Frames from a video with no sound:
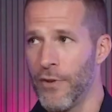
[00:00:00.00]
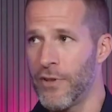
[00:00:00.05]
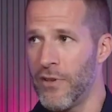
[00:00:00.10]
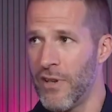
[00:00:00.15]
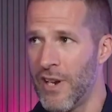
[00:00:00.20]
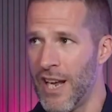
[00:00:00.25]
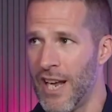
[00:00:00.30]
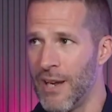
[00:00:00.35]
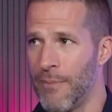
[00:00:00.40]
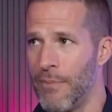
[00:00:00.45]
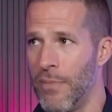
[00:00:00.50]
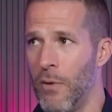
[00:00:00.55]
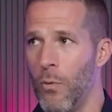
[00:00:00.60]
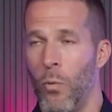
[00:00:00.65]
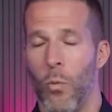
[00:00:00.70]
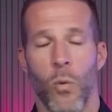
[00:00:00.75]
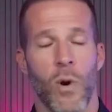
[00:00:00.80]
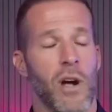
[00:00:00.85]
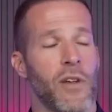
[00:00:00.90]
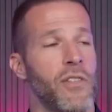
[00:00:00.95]
today but
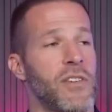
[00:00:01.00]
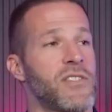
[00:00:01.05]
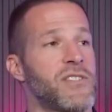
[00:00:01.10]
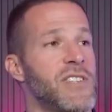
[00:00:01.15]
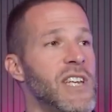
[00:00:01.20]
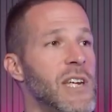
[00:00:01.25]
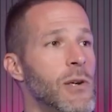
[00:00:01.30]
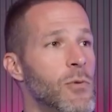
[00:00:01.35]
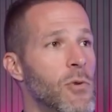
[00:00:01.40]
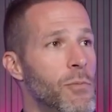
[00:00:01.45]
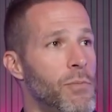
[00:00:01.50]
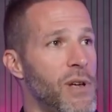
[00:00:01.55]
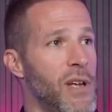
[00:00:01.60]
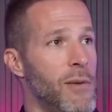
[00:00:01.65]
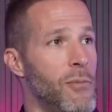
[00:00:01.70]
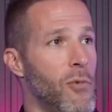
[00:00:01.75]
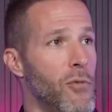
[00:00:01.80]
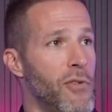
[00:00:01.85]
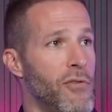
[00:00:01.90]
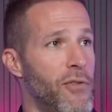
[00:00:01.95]
where the city will be
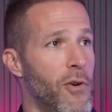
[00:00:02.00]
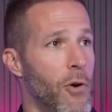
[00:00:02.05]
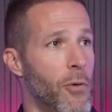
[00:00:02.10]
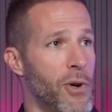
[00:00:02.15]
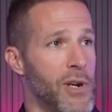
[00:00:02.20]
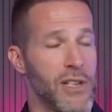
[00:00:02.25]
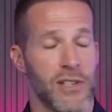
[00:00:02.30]
moving forward.